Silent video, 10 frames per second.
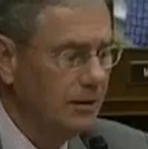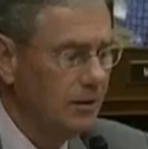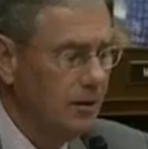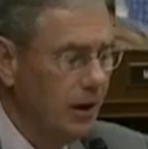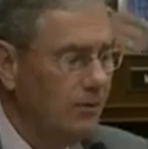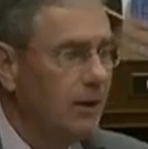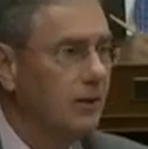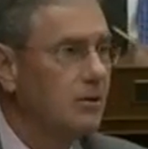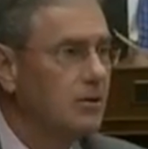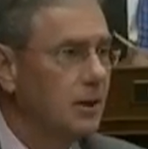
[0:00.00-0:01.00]
you have to
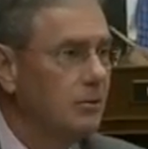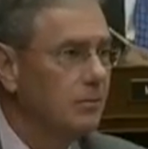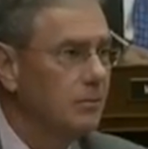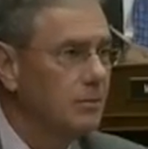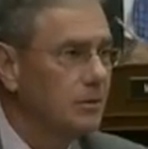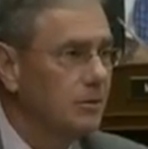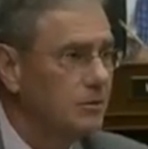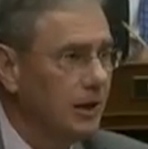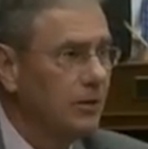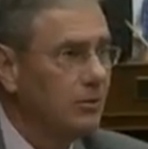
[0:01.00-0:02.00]
have the same set of
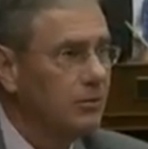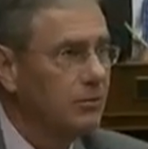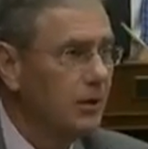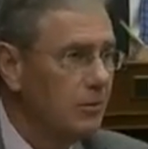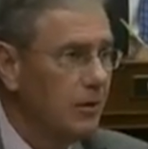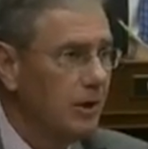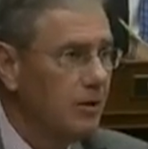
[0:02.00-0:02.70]
standards for everybody.